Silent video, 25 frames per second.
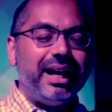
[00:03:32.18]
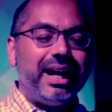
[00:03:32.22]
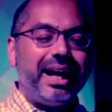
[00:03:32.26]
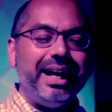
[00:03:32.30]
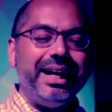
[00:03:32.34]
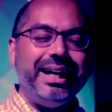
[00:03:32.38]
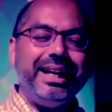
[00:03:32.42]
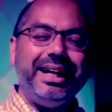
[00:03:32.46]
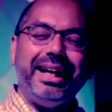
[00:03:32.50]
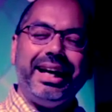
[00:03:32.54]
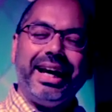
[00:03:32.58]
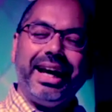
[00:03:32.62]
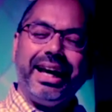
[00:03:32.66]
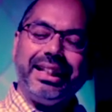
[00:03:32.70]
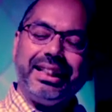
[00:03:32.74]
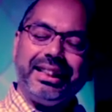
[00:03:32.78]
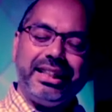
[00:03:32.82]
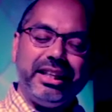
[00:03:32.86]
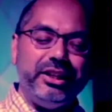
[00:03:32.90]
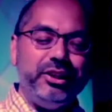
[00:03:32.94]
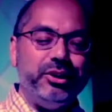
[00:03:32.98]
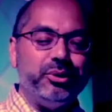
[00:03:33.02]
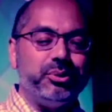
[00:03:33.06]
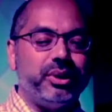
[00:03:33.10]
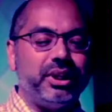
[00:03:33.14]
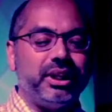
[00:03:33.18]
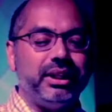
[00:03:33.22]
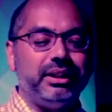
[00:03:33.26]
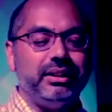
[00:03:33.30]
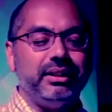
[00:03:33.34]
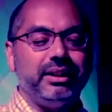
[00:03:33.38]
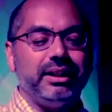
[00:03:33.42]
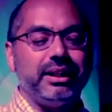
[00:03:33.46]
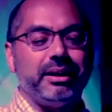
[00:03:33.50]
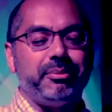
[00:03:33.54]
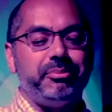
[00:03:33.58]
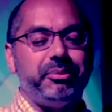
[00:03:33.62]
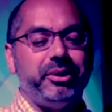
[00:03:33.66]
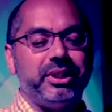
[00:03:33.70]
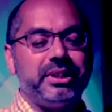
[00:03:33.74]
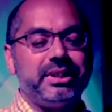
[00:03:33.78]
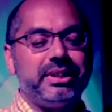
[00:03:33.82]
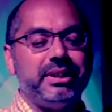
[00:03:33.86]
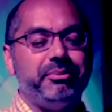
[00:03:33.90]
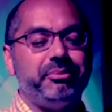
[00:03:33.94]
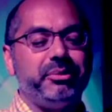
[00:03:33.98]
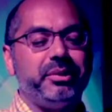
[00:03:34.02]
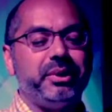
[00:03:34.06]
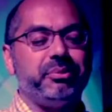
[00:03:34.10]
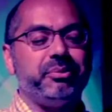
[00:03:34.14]
I get that you want to look up your
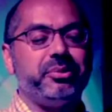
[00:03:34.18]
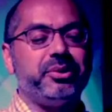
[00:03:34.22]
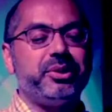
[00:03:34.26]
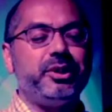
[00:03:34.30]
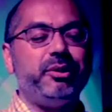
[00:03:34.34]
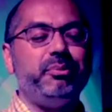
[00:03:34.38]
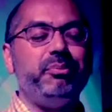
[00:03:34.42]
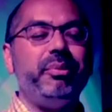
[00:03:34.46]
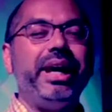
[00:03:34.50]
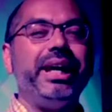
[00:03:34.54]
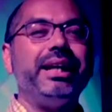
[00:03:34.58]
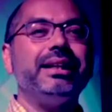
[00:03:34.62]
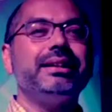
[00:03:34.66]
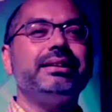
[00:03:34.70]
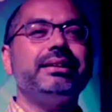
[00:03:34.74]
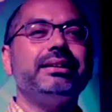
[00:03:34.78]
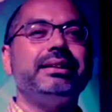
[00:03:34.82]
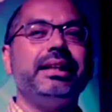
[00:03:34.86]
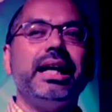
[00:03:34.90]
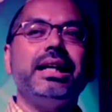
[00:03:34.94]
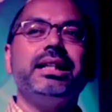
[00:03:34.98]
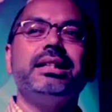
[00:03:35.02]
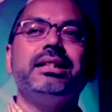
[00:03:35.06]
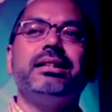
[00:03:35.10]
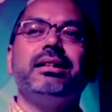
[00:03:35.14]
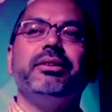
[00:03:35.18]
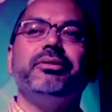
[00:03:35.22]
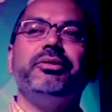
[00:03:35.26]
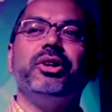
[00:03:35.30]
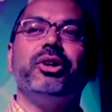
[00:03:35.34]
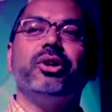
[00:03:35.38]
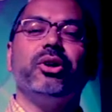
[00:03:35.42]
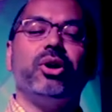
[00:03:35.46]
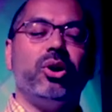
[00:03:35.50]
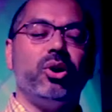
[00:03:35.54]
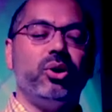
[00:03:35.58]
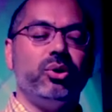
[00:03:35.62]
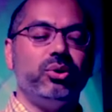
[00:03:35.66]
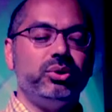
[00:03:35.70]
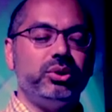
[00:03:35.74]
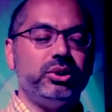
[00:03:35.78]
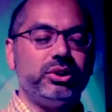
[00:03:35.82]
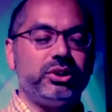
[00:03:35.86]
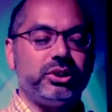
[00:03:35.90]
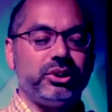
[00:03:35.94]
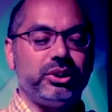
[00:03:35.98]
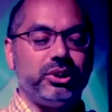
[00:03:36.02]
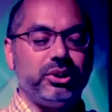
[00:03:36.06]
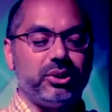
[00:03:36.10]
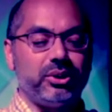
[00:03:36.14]
symptoms to make sense of your
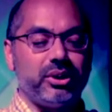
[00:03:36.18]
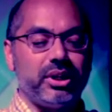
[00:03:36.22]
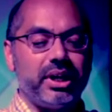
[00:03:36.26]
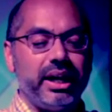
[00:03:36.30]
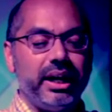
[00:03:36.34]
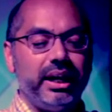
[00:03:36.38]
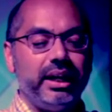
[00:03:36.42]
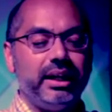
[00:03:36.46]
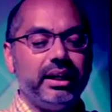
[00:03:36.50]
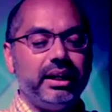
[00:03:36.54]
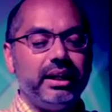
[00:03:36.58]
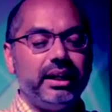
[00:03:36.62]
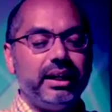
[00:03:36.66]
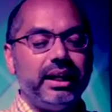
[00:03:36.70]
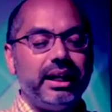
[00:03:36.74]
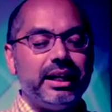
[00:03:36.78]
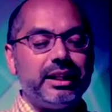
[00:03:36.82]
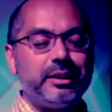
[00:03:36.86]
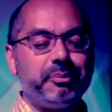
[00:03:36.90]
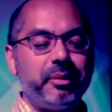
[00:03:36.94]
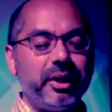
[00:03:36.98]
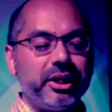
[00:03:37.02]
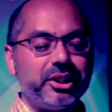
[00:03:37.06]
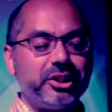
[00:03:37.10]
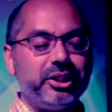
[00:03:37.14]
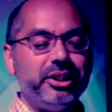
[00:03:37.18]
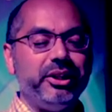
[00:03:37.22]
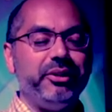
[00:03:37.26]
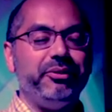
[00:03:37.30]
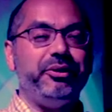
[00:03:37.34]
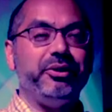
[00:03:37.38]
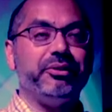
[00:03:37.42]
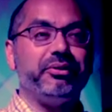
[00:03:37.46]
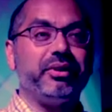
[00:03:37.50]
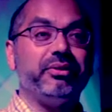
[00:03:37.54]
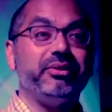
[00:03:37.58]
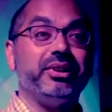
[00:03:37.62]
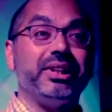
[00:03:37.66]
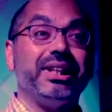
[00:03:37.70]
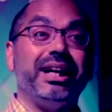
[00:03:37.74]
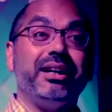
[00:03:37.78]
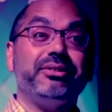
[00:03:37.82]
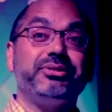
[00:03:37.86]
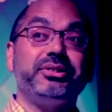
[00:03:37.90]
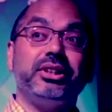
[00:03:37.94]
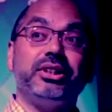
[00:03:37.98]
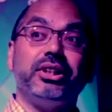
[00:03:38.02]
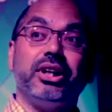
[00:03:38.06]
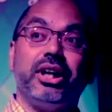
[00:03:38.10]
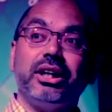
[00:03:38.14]
own story especially if you've ever
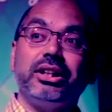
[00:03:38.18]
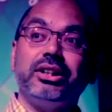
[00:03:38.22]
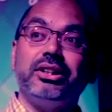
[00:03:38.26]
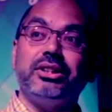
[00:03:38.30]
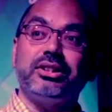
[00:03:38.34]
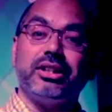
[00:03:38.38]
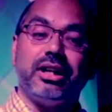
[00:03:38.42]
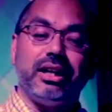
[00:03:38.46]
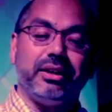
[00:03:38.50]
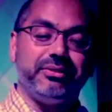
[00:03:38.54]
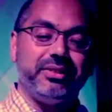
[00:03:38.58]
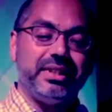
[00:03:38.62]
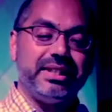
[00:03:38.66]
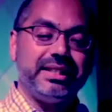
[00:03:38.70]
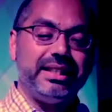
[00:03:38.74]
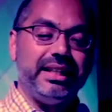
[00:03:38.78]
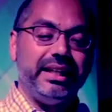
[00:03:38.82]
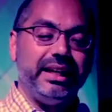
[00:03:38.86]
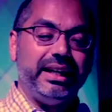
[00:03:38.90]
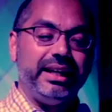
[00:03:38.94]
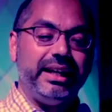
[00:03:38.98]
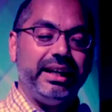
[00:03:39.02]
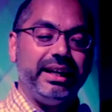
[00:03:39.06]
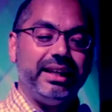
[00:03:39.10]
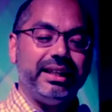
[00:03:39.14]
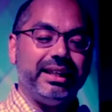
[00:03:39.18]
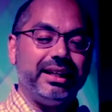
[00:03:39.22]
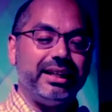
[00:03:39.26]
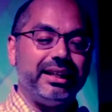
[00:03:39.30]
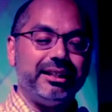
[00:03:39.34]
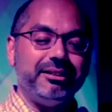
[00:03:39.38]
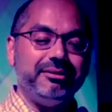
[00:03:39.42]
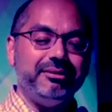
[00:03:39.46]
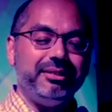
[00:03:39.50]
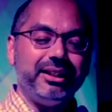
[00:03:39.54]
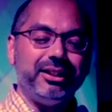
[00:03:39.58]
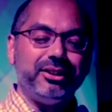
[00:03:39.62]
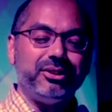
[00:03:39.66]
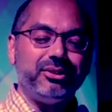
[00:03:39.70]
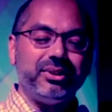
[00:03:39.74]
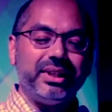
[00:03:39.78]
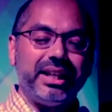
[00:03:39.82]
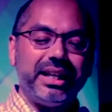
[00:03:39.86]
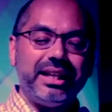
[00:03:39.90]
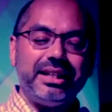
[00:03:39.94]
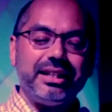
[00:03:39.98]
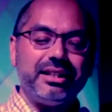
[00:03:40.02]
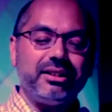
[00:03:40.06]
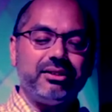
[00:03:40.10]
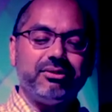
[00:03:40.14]
left a doctor's office thinking that, you know,
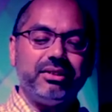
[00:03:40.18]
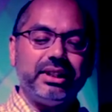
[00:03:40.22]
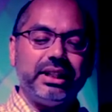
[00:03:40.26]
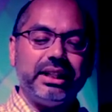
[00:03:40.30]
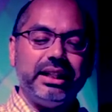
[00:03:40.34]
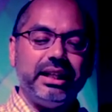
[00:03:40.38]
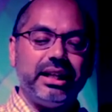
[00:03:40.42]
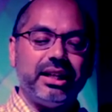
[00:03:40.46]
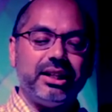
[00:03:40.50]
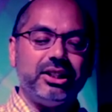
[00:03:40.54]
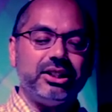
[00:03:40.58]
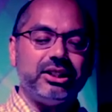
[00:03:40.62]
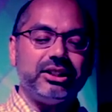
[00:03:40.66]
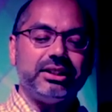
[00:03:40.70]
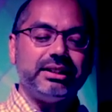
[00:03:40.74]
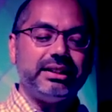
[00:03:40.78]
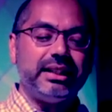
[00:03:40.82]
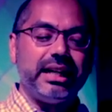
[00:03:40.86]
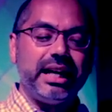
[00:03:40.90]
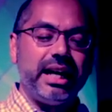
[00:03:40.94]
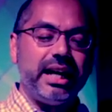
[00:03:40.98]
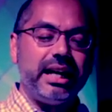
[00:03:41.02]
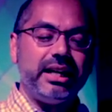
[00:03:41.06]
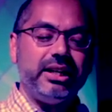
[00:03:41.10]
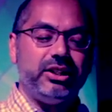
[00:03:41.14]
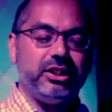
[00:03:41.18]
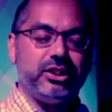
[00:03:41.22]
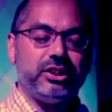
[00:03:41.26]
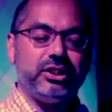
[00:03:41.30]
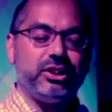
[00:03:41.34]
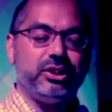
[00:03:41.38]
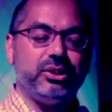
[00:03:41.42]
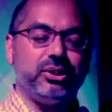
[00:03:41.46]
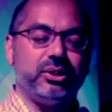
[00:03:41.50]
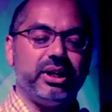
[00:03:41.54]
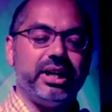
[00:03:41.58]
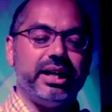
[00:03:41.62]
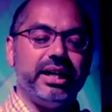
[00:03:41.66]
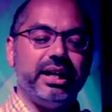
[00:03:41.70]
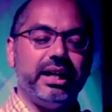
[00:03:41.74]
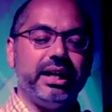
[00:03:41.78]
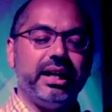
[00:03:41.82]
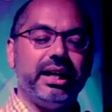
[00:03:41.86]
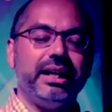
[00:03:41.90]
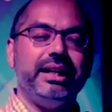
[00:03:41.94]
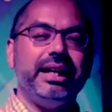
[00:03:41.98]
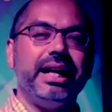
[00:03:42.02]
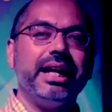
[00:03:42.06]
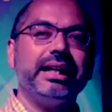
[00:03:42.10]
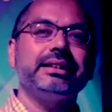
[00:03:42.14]
they didn't really understand your story.
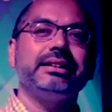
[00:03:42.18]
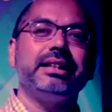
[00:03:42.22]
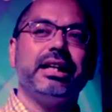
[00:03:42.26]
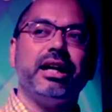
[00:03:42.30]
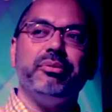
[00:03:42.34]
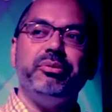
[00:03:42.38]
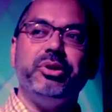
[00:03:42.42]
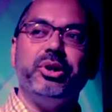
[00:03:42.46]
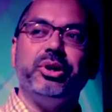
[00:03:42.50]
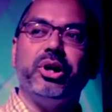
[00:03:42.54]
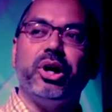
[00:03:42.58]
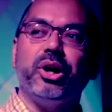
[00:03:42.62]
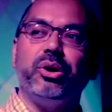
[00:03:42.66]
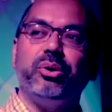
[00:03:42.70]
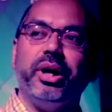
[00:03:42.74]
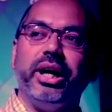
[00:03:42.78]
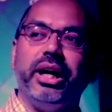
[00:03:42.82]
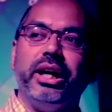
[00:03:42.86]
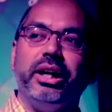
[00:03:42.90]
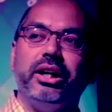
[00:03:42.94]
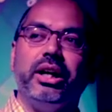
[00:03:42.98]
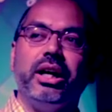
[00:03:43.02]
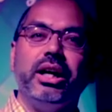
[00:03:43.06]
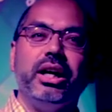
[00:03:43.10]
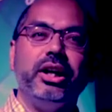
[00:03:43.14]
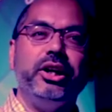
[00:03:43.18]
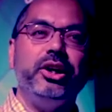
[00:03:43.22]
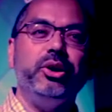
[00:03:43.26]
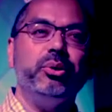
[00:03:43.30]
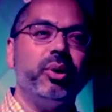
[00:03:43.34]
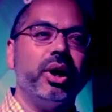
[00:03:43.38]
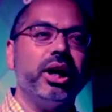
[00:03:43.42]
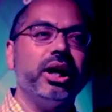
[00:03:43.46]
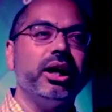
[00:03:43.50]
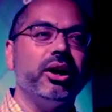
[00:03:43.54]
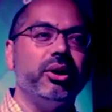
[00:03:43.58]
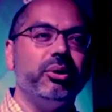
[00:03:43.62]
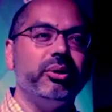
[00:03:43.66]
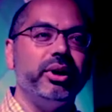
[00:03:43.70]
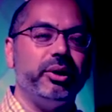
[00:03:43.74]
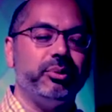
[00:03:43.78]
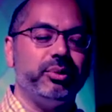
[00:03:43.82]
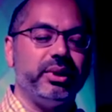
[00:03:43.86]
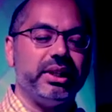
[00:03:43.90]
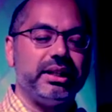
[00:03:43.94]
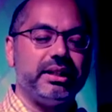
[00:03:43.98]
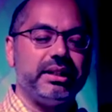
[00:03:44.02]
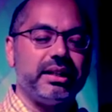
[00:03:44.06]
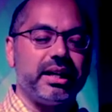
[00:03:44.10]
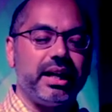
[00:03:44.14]
And next time you go in, you want to go
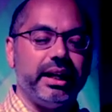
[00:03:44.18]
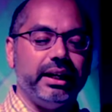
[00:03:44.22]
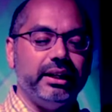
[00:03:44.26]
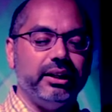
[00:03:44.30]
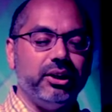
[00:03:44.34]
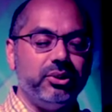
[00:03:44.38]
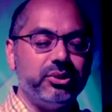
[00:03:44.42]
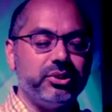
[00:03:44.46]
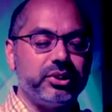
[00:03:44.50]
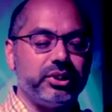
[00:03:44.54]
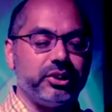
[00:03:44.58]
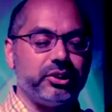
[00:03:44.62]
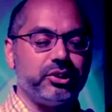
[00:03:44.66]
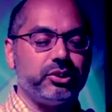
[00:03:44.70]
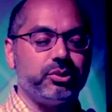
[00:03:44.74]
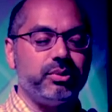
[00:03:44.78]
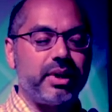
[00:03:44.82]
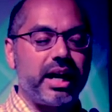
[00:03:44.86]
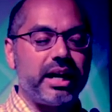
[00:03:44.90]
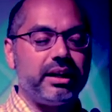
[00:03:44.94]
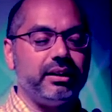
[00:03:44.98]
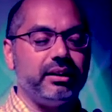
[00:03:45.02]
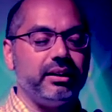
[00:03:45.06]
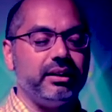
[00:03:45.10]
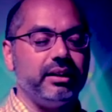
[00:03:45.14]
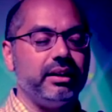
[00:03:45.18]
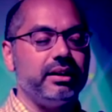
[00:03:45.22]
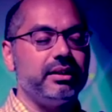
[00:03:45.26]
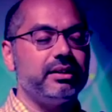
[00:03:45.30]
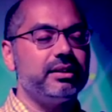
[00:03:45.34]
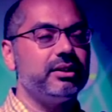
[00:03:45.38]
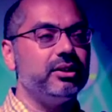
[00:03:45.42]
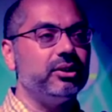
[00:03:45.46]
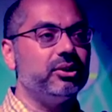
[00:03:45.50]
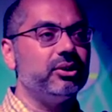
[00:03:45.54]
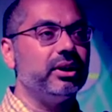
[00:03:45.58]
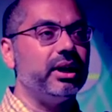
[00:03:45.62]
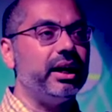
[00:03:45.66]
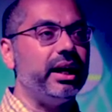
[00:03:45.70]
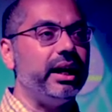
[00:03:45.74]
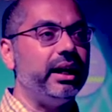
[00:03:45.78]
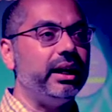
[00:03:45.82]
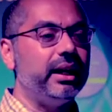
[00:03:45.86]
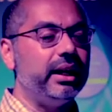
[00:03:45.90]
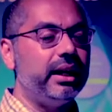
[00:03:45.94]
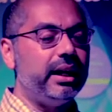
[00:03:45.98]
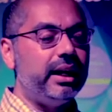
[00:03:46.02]
in with a diagnosis rather than a story.